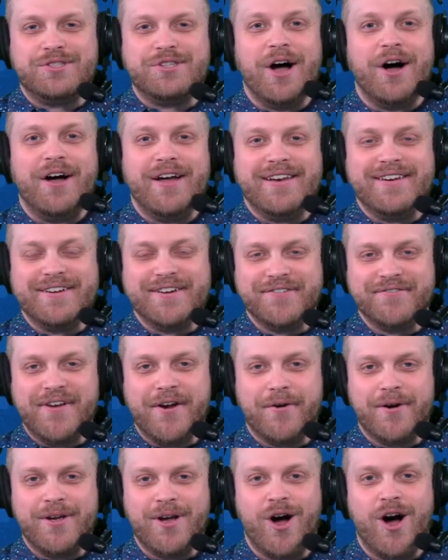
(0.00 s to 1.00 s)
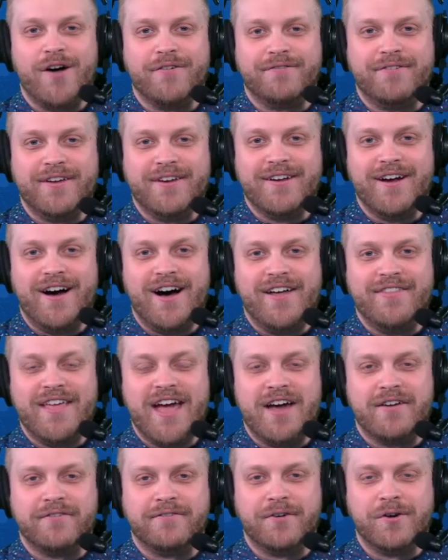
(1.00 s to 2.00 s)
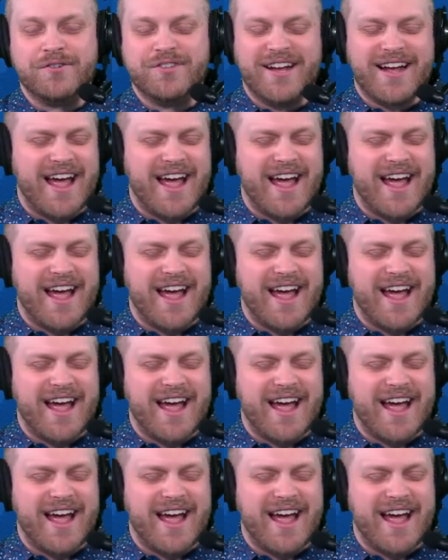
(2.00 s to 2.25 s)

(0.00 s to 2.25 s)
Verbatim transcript: done very often on that first.